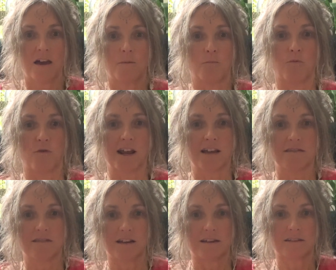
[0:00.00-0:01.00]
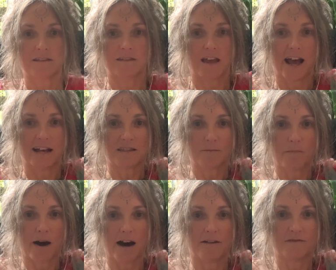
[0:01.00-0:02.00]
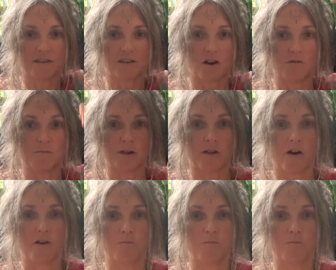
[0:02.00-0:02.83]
Bring this as above, so below.